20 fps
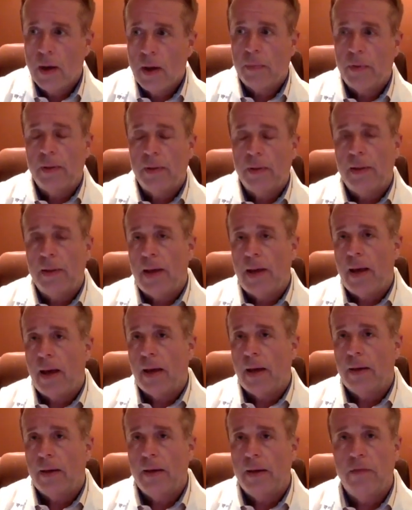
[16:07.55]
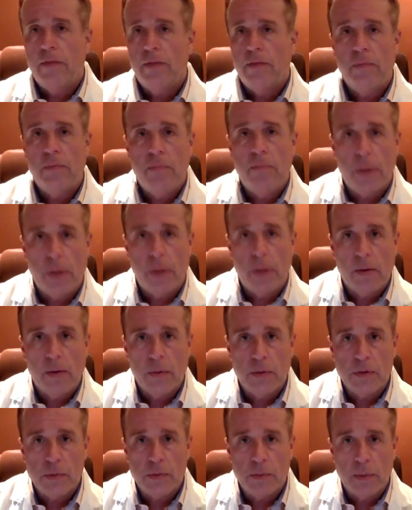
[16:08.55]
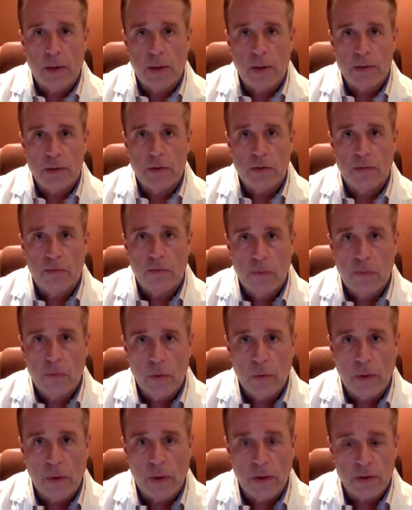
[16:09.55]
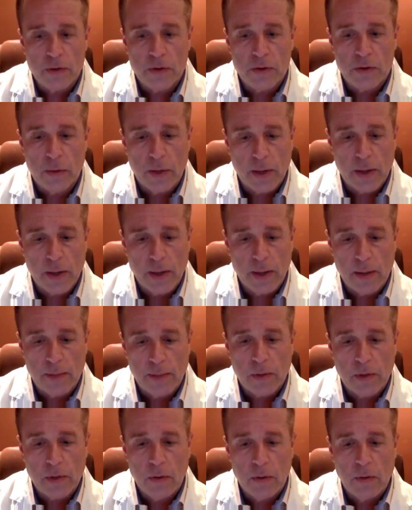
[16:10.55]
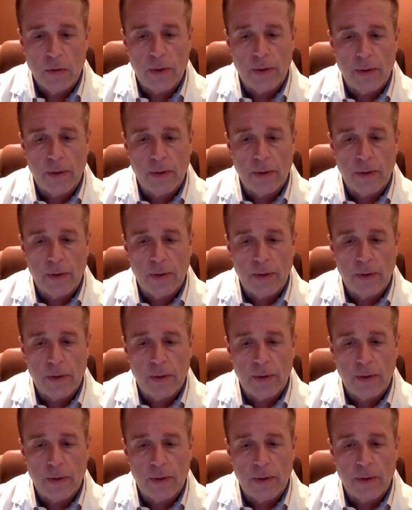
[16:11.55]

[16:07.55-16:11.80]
but then they had an even better response at 4 weeks. So it kept going.